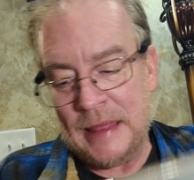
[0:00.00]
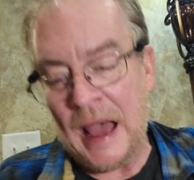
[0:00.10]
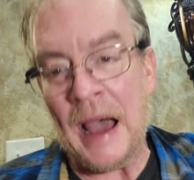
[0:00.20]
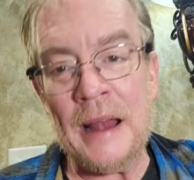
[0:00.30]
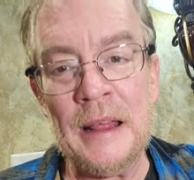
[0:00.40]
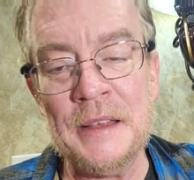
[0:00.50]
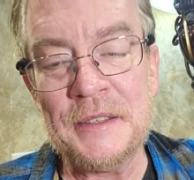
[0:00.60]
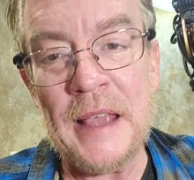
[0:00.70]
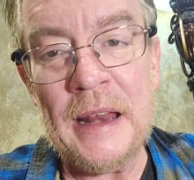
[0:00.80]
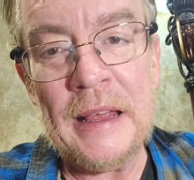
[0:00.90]
that
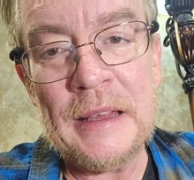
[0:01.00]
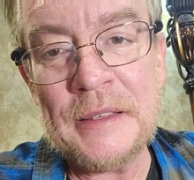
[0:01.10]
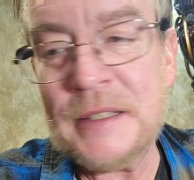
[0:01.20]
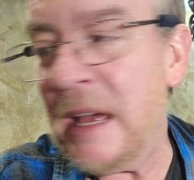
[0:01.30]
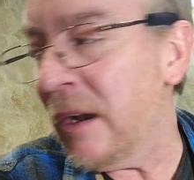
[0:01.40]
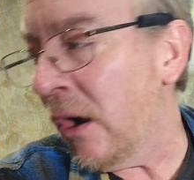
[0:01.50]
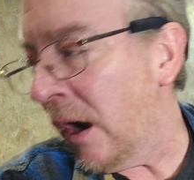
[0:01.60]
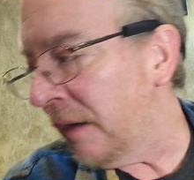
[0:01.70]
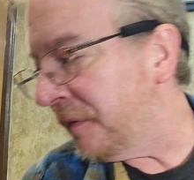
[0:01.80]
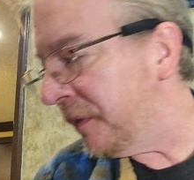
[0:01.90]
is getting sent
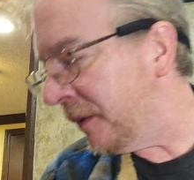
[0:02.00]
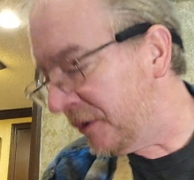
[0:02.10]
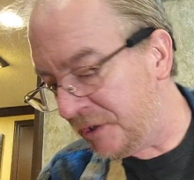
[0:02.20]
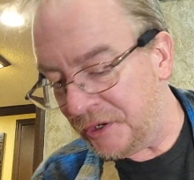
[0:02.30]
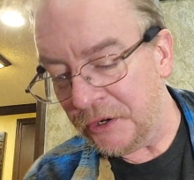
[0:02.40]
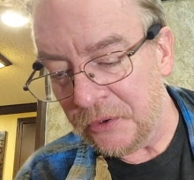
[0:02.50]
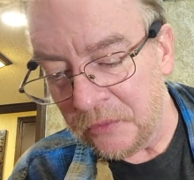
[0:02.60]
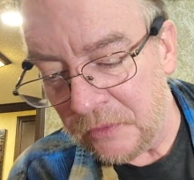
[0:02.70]
off to